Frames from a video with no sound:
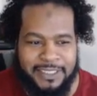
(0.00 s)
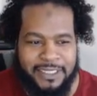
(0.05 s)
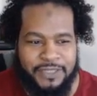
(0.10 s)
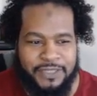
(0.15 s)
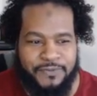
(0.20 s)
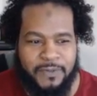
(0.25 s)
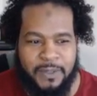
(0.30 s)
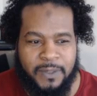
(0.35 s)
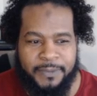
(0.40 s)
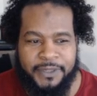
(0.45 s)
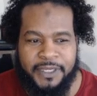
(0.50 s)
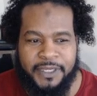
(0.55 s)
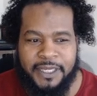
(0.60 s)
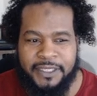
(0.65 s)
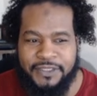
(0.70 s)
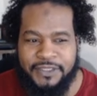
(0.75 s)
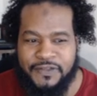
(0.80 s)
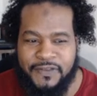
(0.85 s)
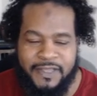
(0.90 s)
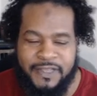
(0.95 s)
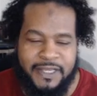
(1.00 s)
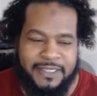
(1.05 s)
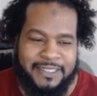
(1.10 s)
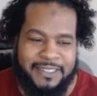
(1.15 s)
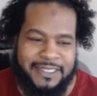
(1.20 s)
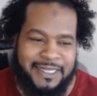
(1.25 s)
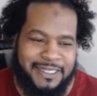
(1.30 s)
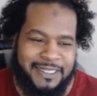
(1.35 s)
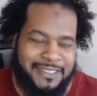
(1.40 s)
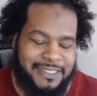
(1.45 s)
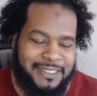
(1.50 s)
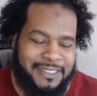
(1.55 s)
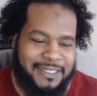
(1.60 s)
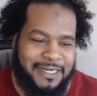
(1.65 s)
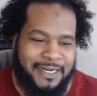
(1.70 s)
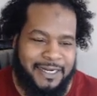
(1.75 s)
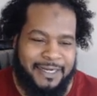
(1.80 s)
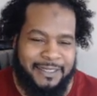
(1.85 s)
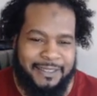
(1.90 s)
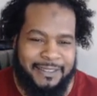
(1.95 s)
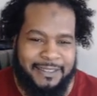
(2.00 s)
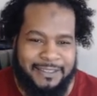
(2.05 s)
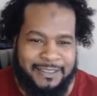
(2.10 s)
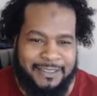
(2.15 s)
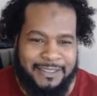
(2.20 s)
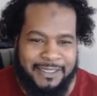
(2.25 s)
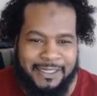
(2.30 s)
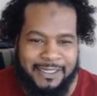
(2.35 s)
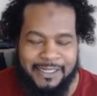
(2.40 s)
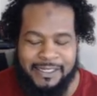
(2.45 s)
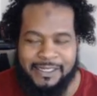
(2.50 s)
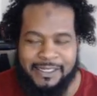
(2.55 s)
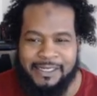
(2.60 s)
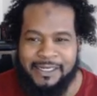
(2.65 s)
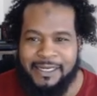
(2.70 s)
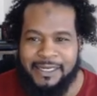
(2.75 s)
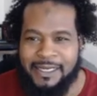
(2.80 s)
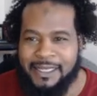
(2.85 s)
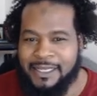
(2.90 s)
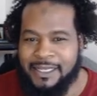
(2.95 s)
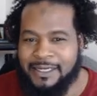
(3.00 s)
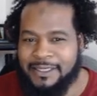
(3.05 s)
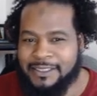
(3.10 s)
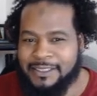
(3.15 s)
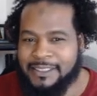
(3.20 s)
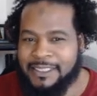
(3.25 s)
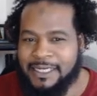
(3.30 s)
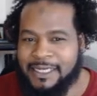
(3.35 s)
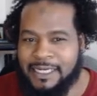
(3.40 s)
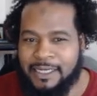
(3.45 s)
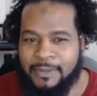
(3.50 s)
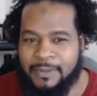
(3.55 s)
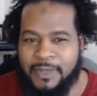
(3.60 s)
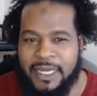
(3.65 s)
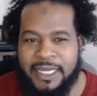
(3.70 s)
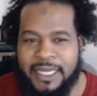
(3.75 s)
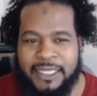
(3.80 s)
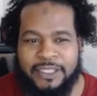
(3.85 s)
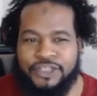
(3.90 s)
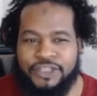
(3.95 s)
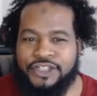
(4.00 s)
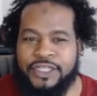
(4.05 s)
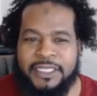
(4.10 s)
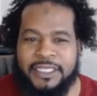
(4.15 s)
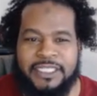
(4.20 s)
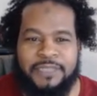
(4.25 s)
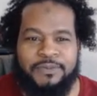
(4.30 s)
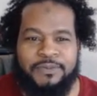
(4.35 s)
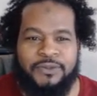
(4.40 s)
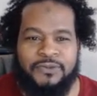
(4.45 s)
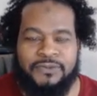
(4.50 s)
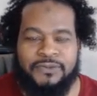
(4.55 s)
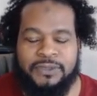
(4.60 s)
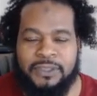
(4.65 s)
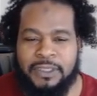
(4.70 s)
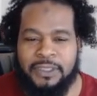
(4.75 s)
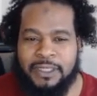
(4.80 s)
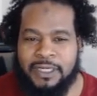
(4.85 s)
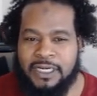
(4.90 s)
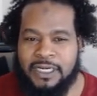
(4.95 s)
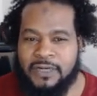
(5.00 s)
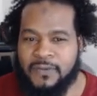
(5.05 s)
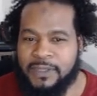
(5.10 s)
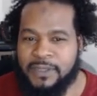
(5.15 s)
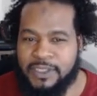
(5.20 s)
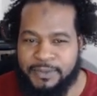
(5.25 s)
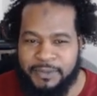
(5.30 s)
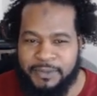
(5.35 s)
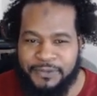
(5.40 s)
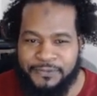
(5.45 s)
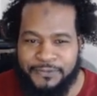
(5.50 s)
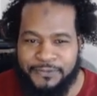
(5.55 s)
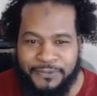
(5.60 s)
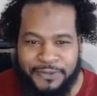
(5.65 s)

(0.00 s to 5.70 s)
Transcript: that says Ramadan 2019 highlights. This time I had just moved to Ottawa. It's my